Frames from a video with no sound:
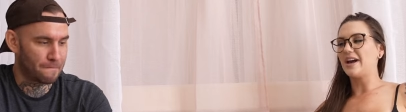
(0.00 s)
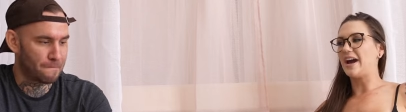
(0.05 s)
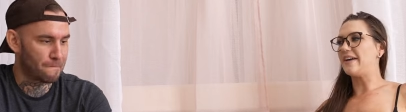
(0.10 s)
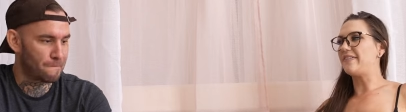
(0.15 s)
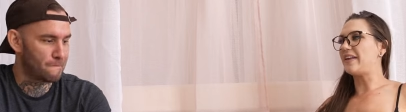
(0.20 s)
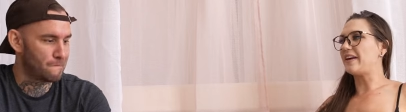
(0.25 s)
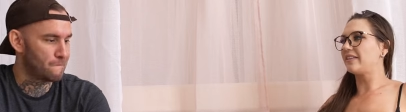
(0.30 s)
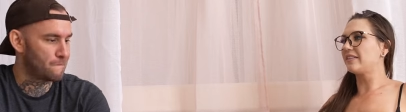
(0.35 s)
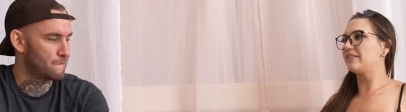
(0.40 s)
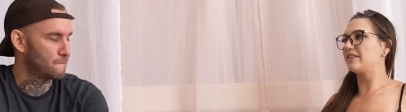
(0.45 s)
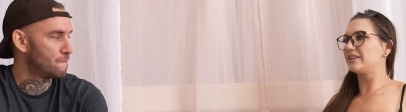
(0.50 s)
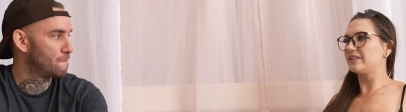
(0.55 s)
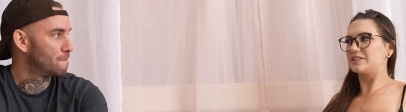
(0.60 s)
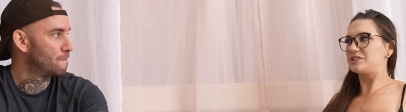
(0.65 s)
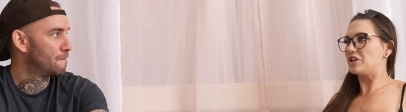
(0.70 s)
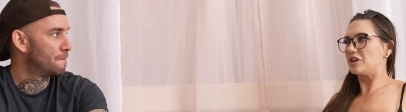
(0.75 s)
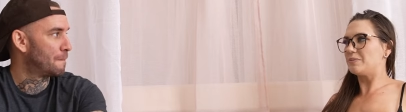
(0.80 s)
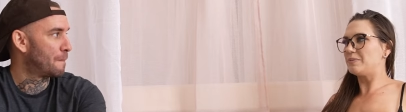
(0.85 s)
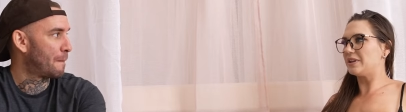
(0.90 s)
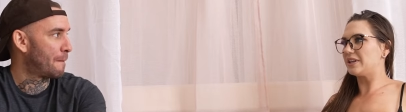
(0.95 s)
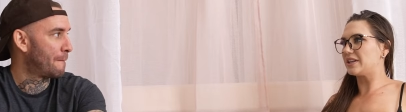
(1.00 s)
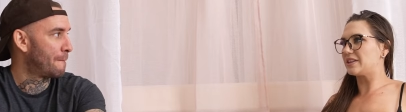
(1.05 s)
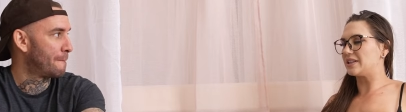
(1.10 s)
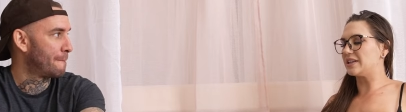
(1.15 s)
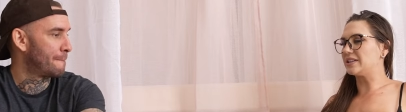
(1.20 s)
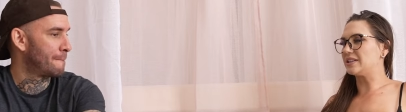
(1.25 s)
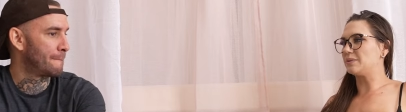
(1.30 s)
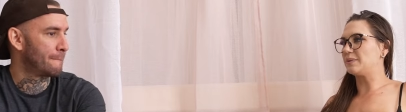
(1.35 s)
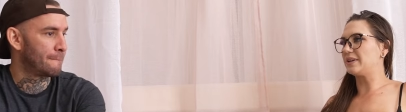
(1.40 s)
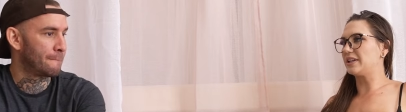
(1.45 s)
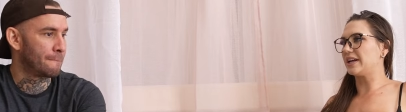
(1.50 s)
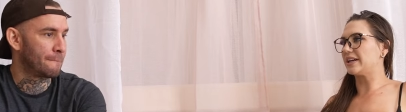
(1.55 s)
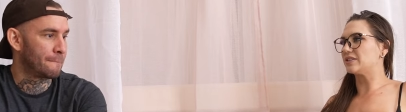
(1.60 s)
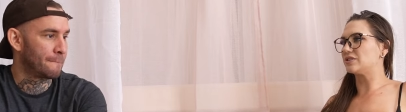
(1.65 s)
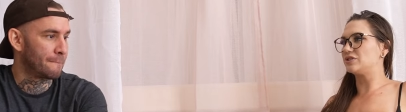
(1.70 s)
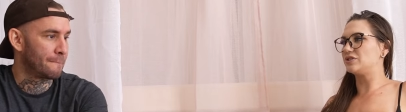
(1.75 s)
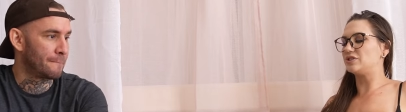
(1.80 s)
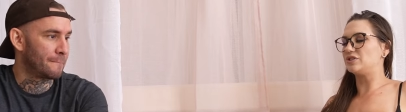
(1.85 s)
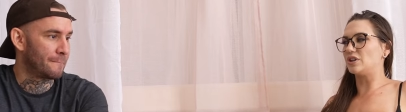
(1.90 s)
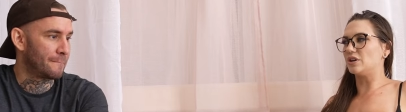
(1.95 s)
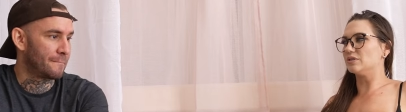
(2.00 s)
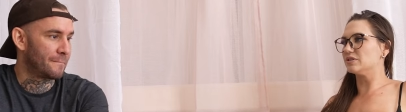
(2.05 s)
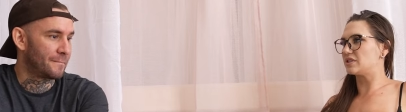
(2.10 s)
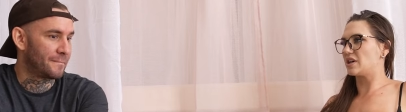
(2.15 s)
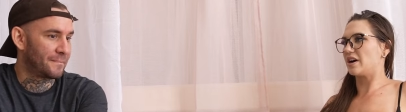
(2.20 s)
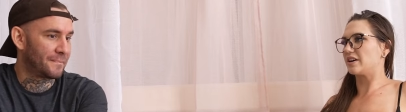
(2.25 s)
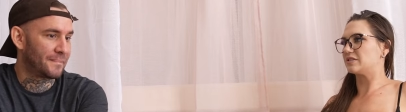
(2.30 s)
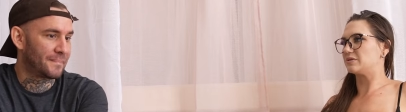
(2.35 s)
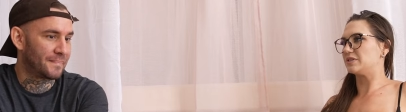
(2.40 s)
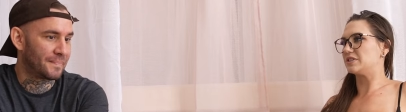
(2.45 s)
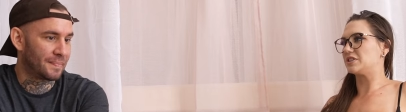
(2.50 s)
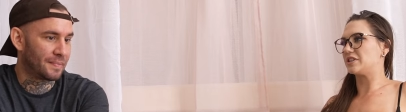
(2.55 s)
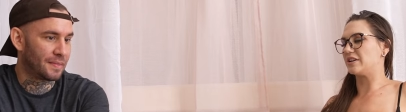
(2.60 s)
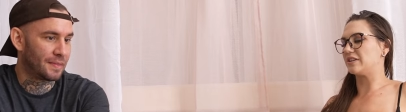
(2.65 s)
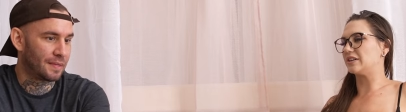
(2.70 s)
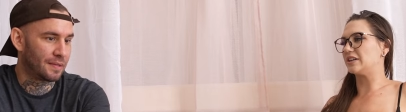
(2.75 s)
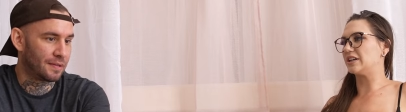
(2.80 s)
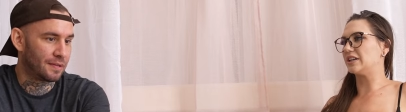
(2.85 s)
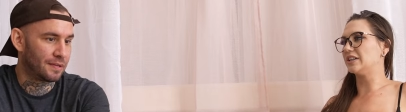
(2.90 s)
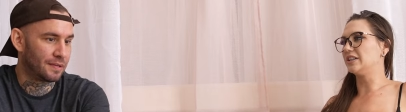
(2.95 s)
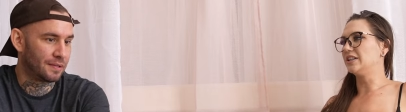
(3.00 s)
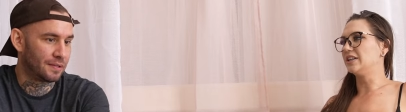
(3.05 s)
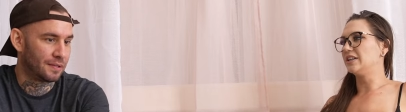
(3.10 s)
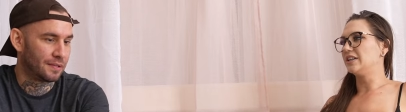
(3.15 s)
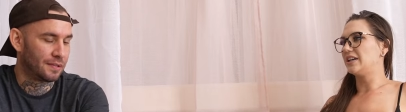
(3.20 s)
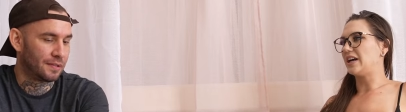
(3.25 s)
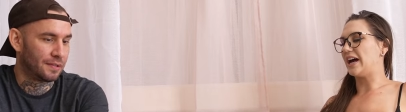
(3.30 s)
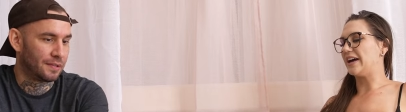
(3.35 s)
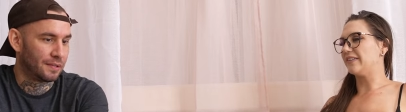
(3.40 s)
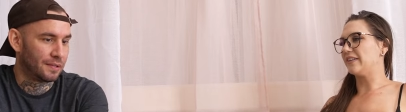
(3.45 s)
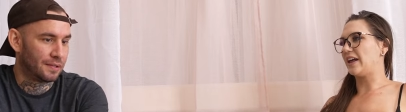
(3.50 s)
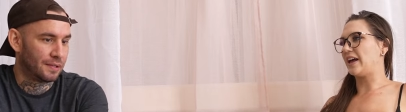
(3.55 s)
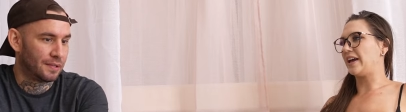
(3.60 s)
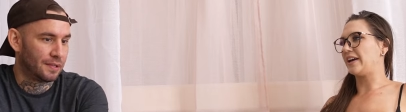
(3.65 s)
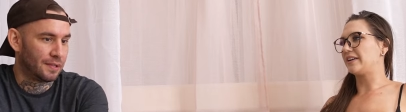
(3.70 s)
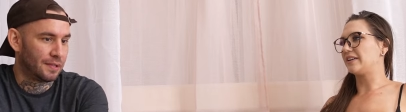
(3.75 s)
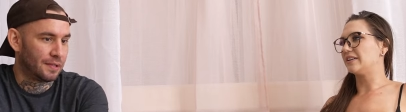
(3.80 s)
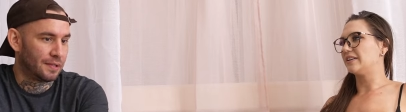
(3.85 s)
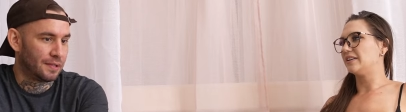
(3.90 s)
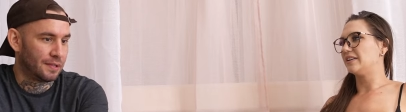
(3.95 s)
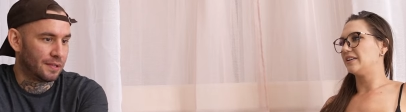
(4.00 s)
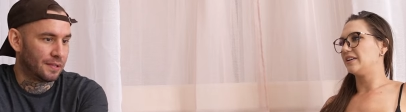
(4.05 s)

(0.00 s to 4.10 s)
Speaker 1: and they legitimately think that we like don't talk to each other, and like